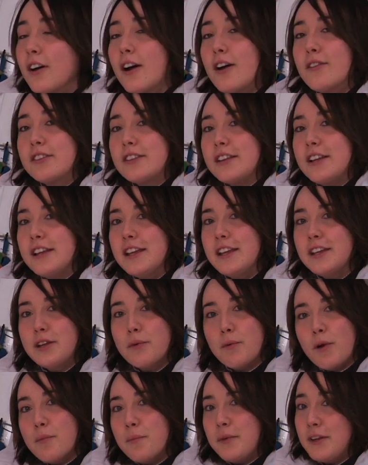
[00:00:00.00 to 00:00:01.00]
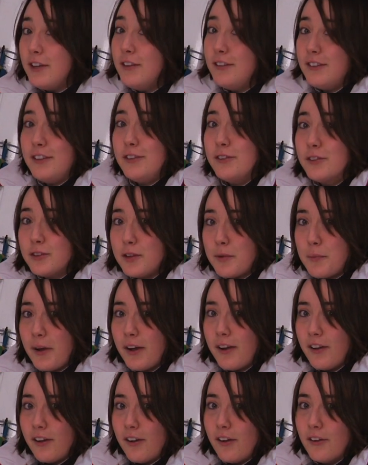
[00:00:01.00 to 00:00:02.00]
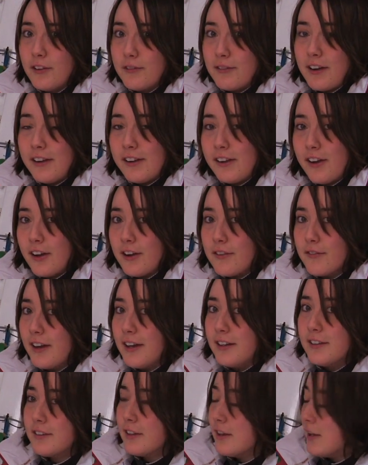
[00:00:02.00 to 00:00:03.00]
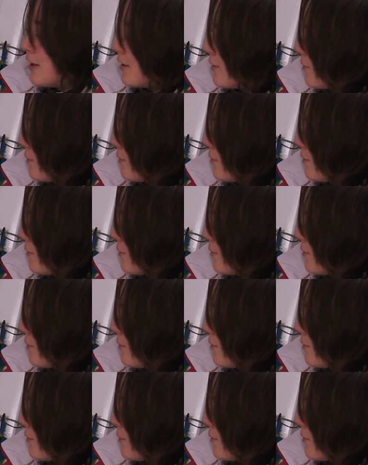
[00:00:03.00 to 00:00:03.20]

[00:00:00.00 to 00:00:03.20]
Obviously you won't be using the autopilot on the Round the Island race,